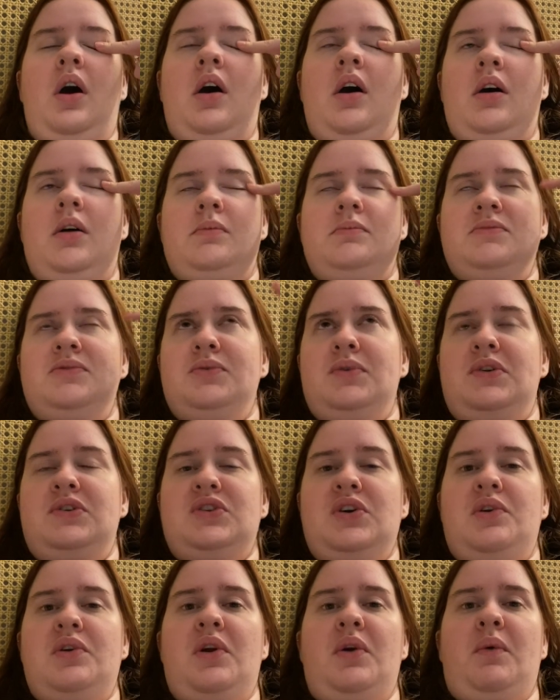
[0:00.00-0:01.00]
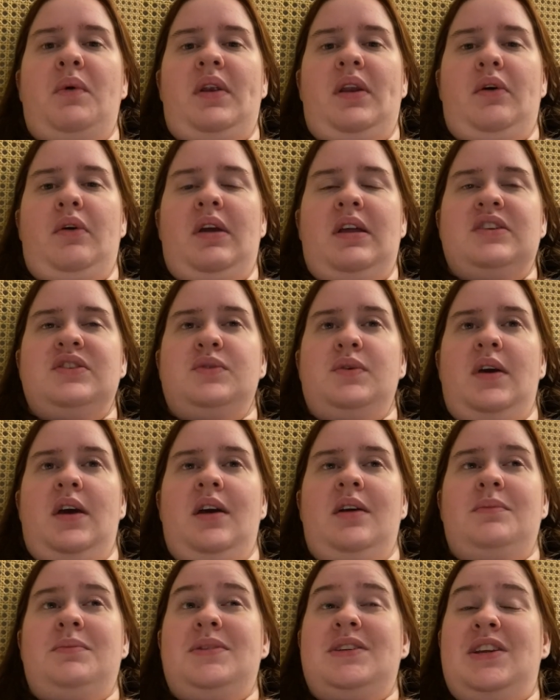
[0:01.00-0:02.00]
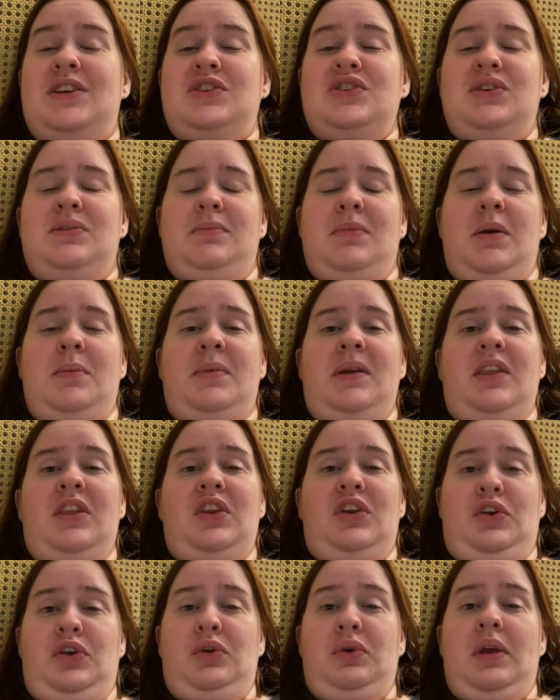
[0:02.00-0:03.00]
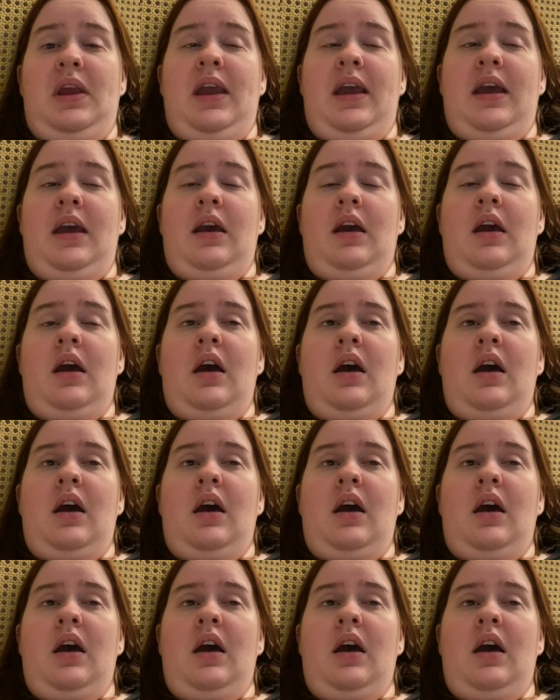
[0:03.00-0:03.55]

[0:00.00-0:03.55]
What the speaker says: So I don't know when I'll get to it. Potentially might be the new year.